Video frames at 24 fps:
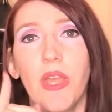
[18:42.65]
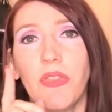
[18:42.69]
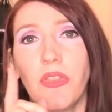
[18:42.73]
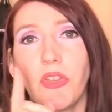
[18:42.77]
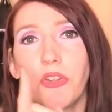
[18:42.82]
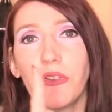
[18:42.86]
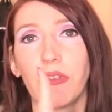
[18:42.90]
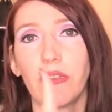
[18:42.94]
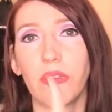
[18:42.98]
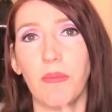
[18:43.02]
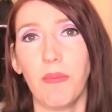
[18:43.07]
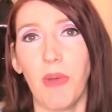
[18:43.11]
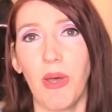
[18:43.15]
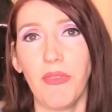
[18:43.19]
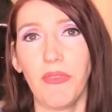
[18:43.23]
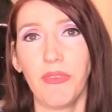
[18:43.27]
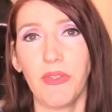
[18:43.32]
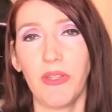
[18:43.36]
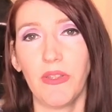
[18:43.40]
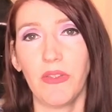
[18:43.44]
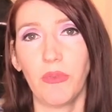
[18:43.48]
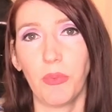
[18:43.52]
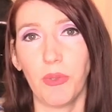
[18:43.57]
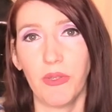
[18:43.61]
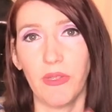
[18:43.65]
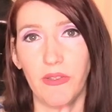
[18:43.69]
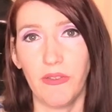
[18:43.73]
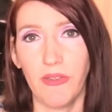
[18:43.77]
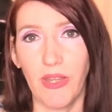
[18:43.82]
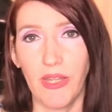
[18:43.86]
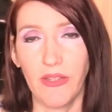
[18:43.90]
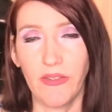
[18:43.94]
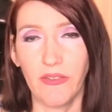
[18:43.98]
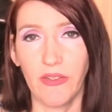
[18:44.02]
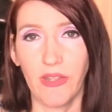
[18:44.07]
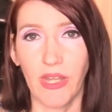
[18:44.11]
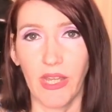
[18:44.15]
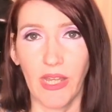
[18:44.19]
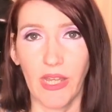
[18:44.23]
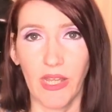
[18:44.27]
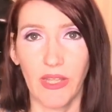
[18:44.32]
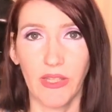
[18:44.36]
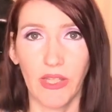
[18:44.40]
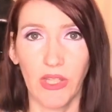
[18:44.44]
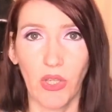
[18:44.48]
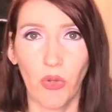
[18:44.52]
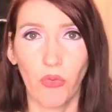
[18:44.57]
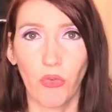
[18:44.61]
There's the monthlies with the day-to-day -day
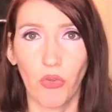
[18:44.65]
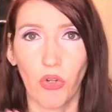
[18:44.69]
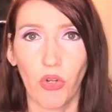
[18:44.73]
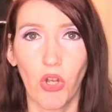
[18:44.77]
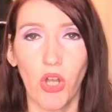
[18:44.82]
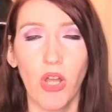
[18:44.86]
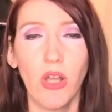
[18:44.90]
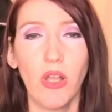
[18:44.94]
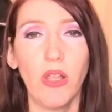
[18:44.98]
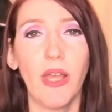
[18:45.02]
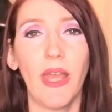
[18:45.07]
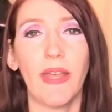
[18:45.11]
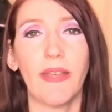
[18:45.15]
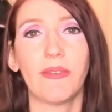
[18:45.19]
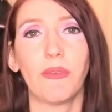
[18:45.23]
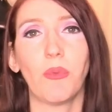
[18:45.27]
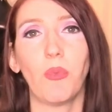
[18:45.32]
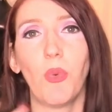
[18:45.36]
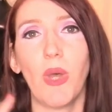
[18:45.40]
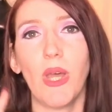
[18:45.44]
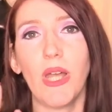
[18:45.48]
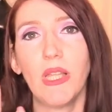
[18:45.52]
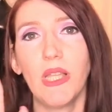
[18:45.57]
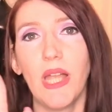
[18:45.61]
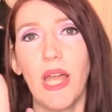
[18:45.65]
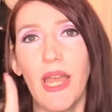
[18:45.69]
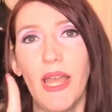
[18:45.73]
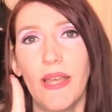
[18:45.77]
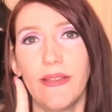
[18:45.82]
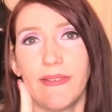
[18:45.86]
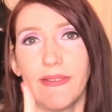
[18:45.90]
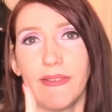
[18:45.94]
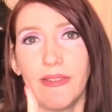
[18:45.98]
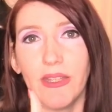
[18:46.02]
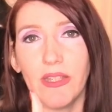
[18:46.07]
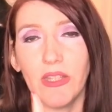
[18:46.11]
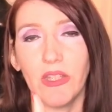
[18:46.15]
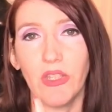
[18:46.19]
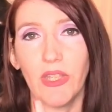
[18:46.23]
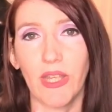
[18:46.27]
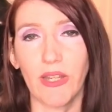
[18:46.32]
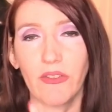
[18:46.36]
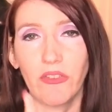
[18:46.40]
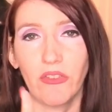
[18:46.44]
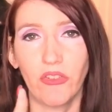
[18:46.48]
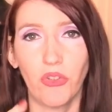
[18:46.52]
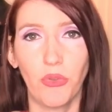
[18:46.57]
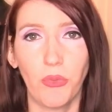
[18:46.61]
and the overall, as well as the
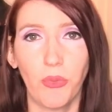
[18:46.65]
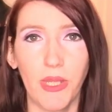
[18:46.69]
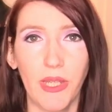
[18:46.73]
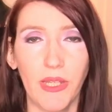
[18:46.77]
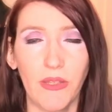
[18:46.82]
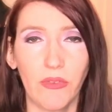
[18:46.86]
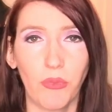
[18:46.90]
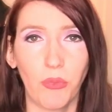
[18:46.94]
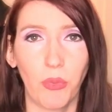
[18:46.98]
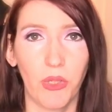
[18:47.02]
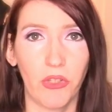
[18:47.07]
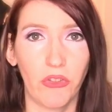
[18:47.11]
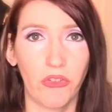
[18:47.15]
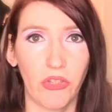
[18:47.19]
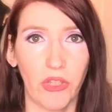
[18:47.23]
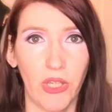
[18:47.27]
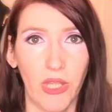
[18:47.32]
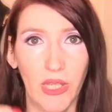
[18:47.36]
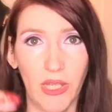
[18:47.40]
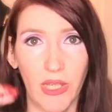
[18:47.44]
next two weeks, which